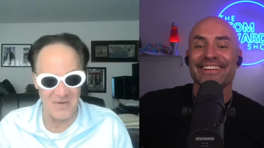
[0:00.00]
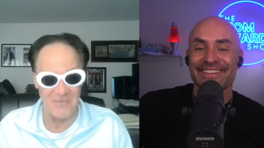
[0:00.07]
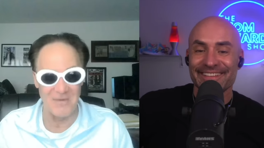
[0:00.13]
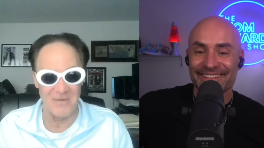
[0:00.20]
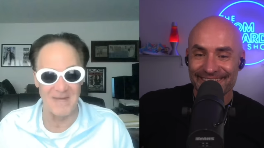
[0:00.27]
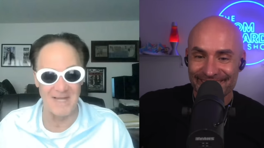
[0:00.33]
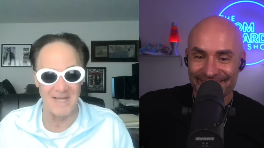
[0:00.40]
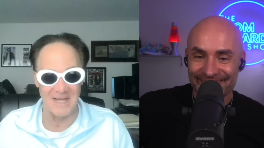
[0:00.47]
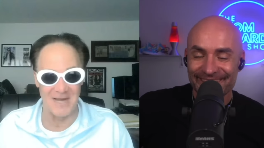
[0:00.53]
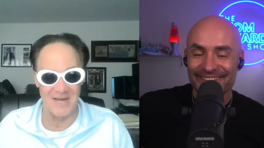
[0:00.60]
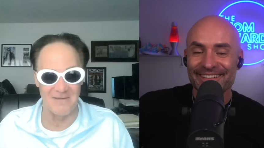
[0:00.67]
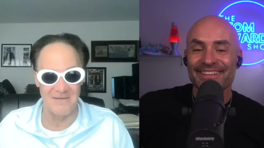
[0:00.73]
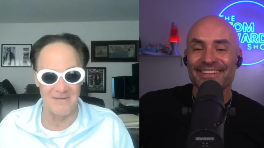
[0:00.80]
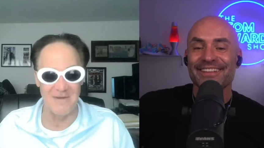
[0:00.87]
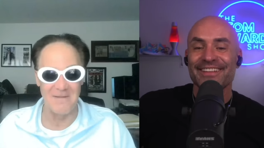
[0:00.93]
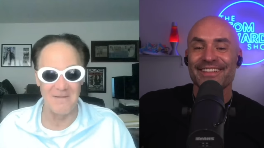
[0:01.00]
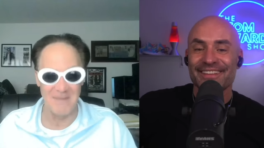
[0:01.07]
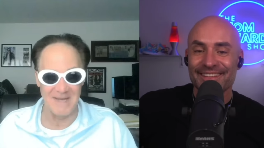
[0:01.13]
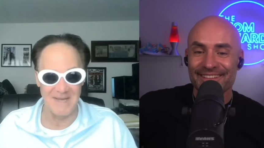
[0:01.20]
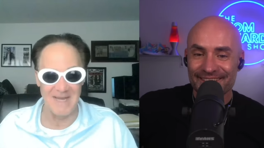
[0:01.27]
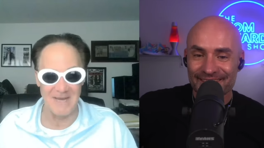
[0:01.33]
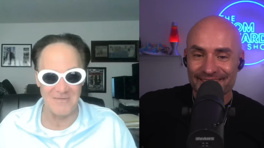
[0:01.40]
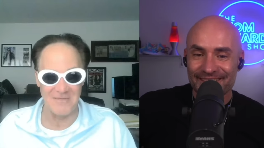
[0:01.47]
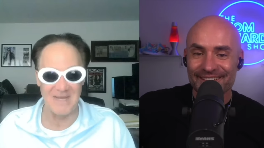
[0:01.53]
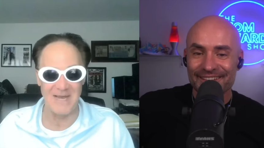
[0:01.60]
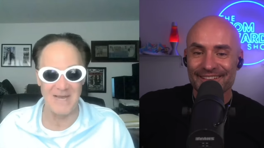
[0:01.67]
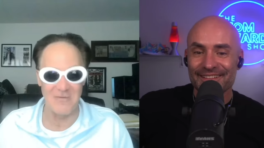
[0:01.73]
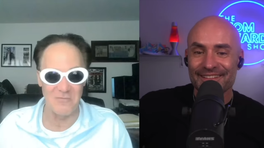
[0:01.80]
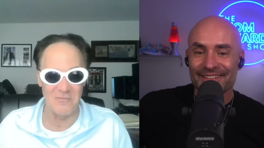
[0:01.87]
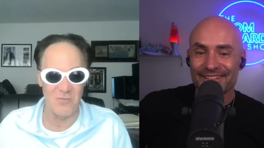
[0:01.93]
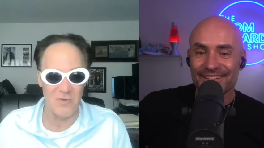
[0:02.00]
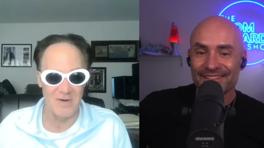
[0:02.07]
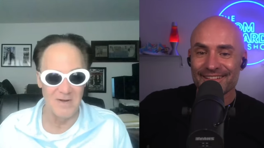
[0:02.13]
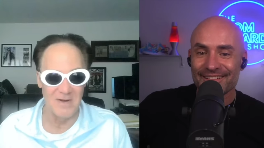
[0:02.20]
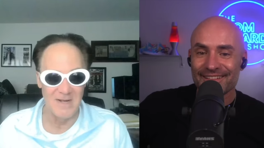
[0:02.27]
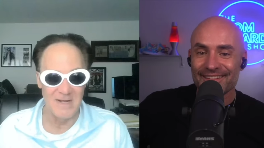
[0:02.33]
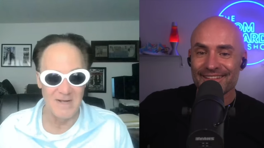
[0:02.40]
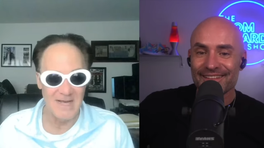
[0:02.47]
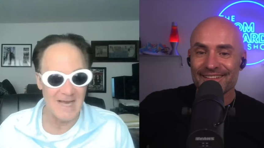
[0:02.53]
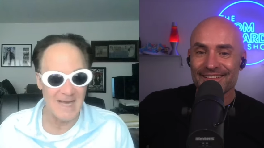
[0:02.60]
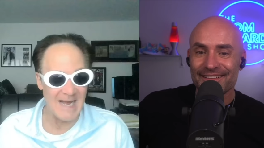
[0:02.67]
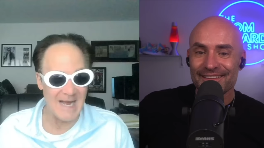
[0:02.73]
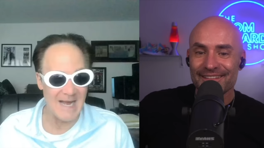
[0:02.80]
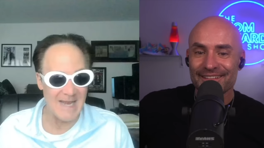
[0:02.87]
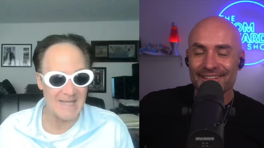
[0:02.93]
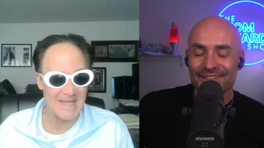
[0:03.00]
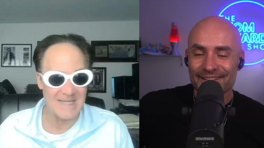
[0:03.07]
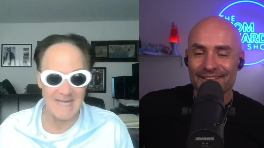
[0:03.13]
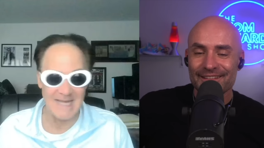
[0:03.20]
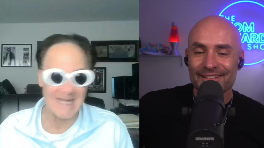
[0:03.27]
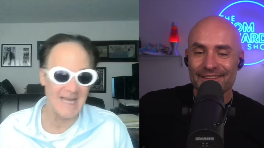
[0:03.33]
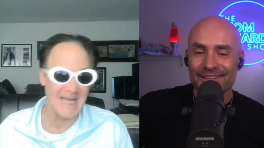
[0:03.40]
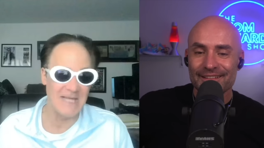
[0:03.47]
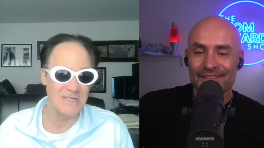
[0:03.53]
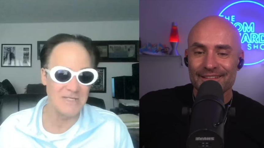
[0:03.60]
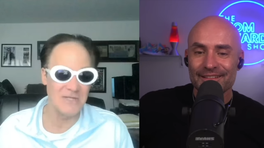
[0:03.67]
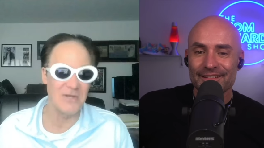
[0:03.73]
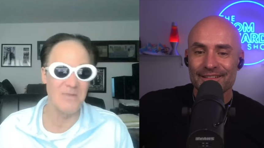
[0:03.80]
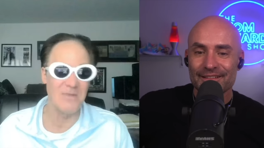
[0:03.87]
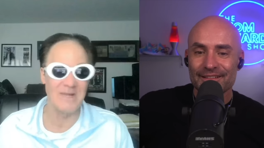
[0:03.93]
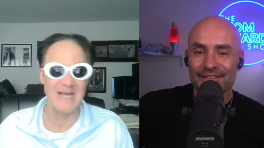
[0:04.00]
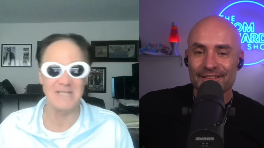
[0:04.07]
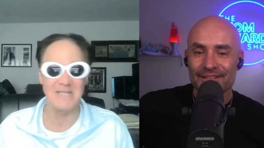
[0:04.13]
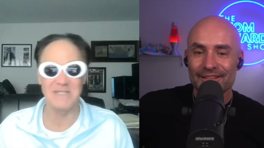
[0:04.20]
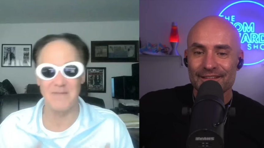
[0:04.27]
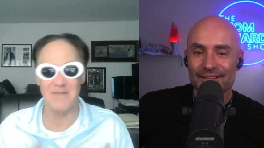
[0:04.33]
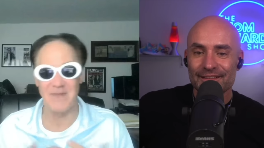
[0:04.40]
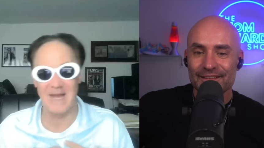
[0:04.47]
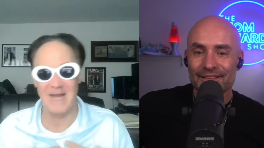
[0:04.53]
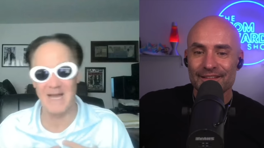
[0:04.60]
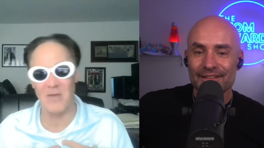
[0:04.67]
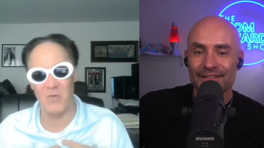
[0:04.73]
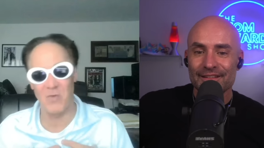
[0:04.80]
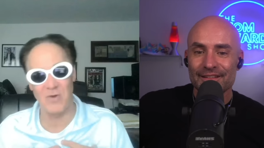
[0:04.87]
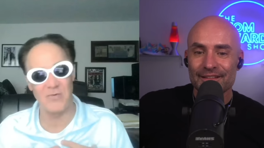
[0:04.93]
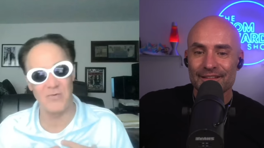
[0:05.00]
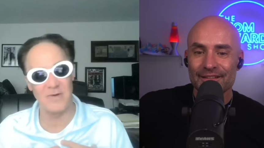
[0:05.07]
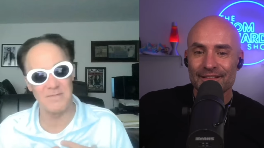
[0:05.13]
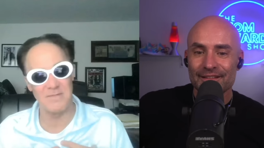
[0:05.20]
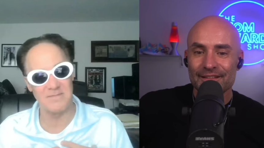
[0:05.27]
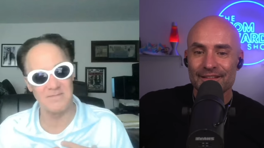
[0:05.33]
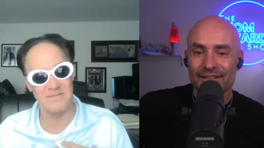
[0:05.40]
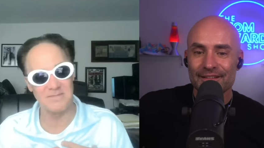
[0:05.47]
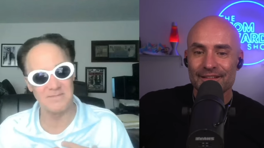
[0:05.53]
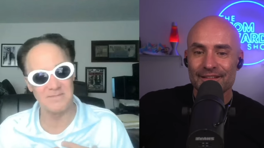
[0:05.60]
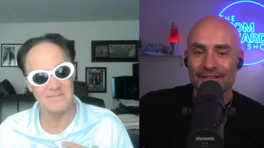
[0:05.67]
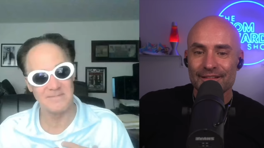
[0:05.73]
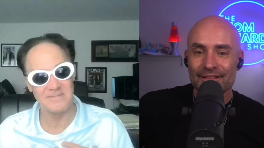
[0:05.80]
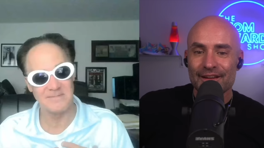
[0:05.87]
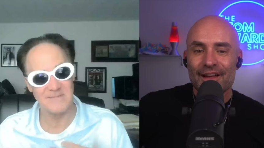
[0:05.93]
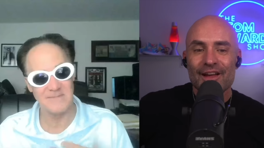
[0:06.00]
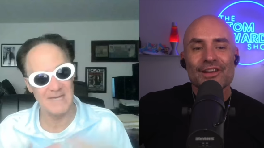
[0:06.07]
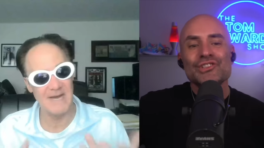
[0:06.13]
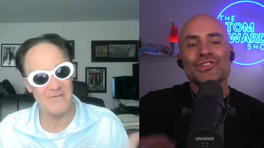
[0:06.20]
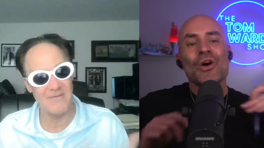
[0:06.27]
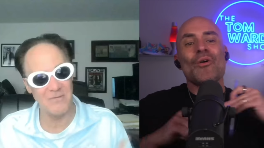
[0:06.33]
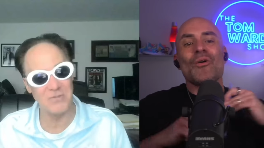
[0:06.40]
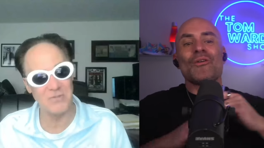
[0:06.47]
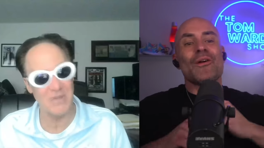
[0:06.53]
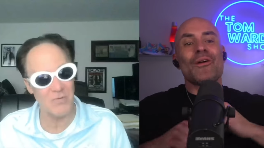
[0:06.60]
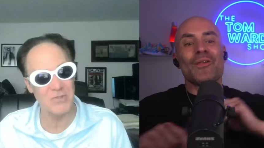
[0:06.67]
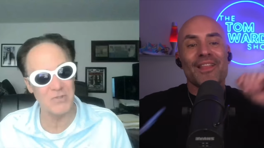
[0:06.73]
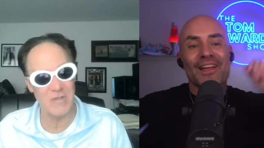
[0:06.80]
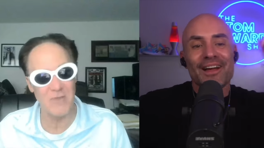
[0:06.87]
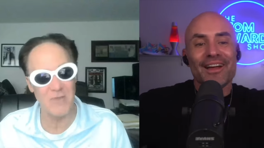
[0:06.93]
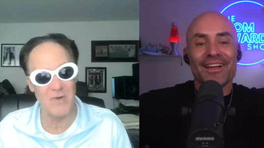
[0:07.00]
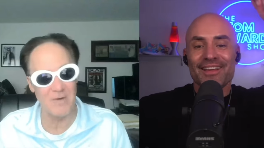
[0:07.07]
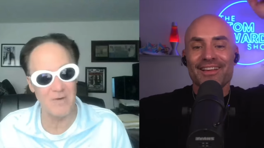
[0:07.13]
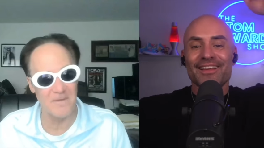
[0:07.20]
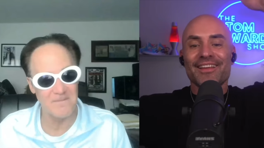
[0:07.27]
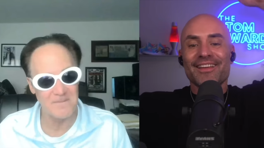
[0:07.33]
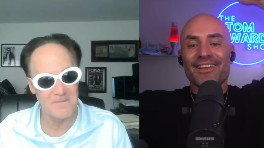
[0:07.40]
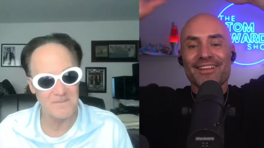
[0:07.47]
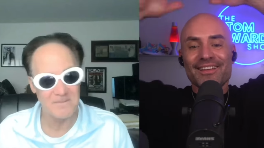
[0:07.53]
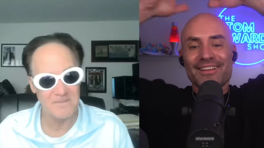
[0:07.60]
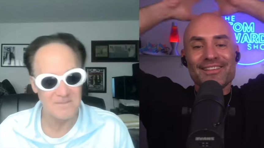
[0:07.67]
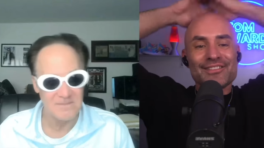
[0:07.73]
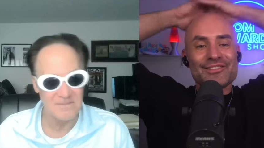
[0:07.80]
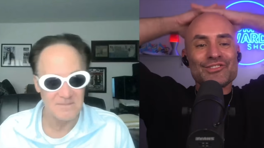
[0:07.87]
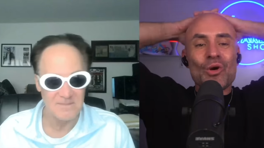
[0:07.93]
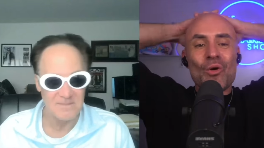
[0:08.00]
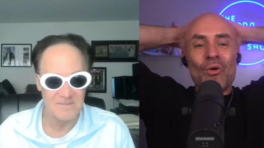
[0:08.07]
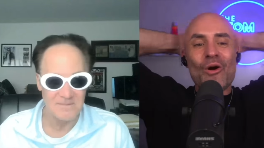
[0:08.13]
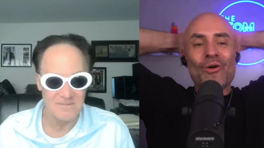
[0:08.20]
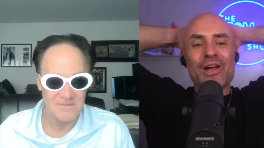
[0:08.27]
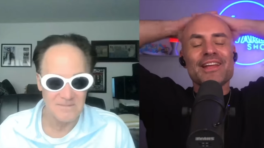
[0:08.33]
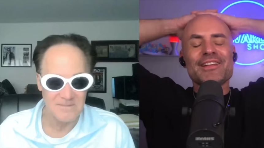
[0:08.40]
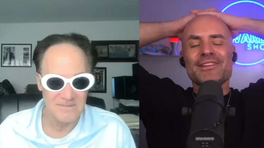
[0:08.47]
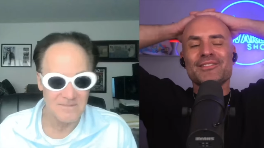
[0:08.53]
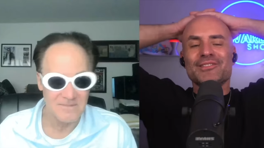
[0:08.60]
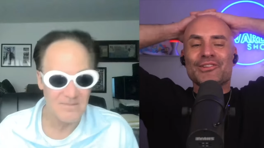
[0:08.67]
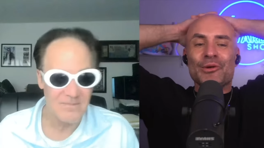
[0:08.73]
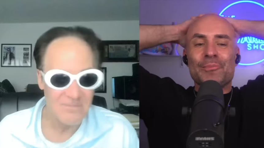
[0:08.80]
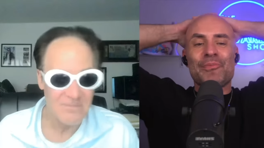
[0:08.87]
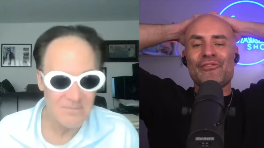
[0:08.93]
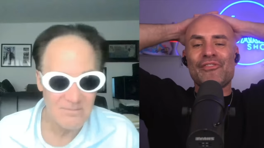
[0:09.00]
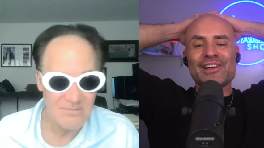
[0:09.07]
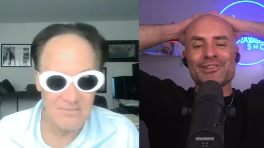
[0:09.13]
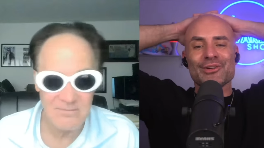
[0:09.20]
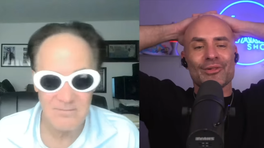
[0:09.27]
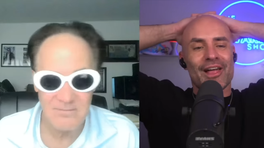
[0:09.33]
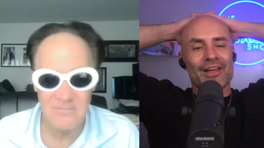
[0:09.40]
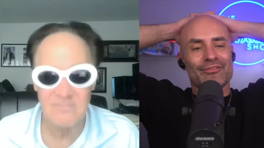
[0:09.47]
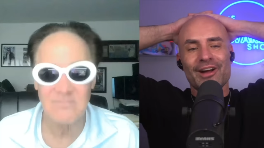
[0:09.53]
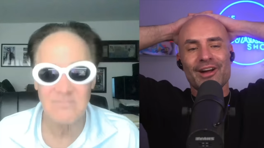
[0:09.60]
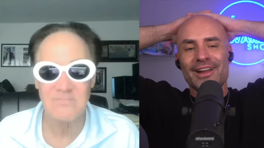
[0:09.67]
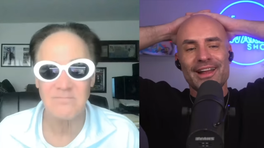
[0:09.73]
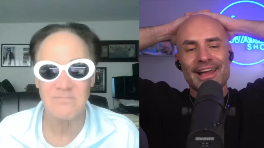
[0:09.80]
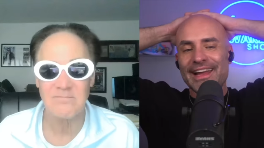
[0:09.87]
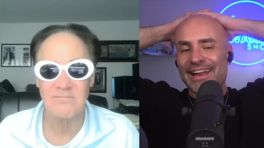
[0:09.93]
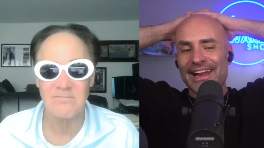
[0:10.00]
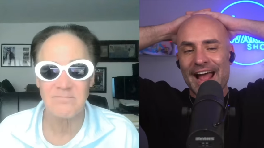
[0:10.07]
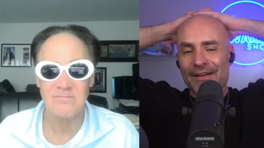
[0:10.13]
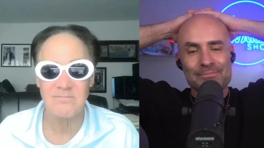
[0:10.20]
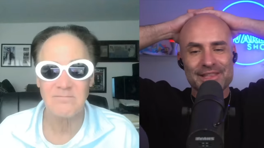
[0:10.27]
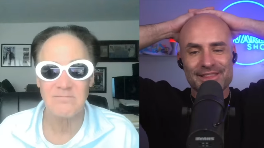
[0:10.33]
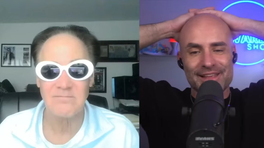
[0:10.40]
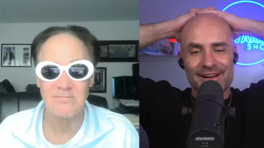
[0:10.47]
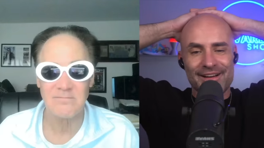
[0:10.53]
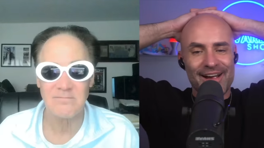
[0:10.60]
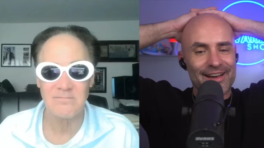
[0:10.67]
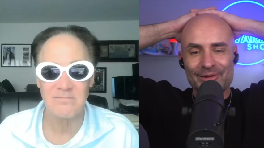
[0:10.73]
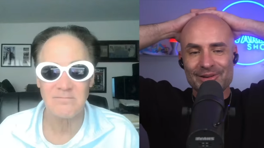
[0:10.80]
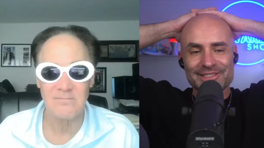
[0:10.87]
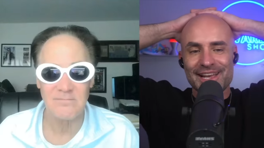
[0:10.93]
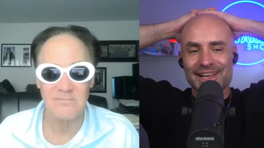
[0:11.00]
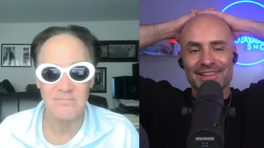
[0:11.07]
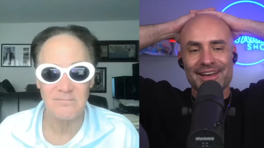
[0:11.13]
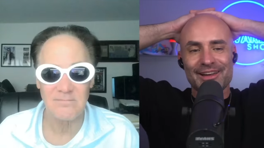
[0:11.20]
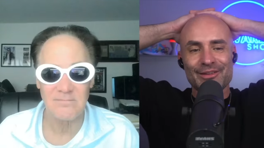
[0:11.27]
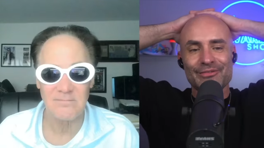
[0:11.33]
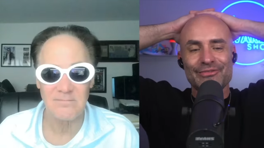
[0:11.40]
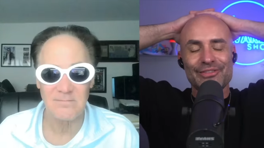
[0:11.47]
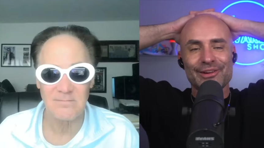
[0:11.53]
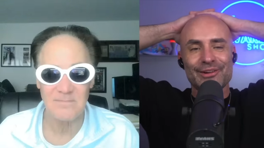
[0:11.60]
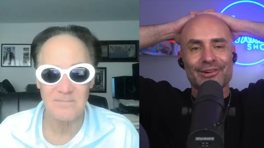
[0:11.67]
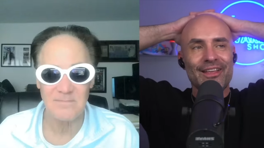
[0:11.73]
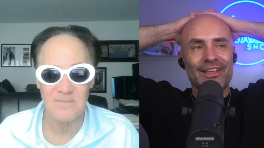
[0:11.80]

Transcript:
Speaker 1: you really love being the entertainer more. And it's not that easy to do, but that's something I got to work on.
Speaker 2: So, you know, which, which I will. So, okay, your professional life, right? And I've been there. I know exactly how you feel.